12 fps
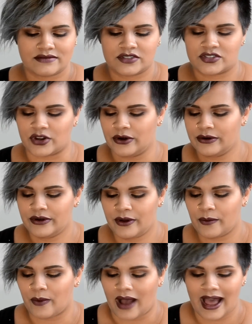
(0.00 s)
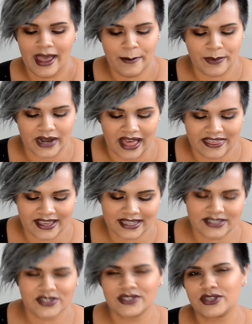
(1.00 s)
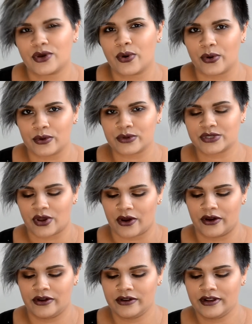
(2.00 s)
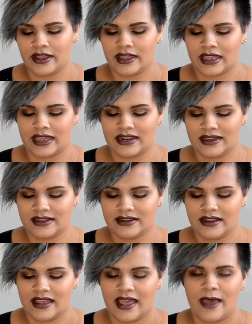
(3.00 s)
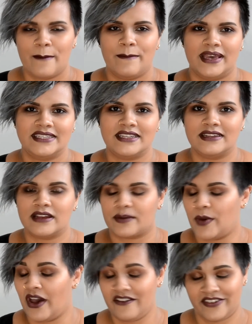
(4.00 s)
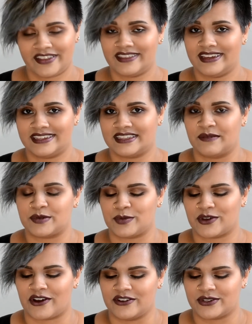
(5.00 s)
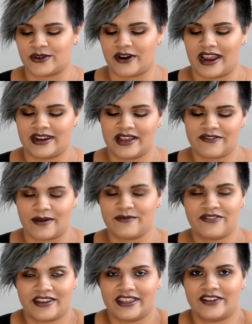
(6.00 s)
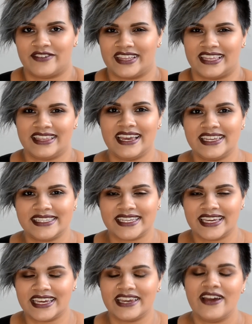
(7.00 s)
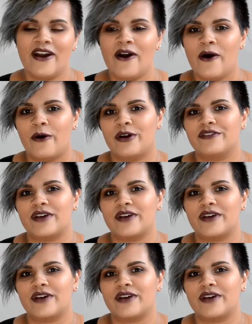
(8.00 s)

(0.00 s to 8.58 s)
don't know why, but I think it's just the cool tone in it makes it a perfectly acceptable contour. And if I'm feeling really lazy, or if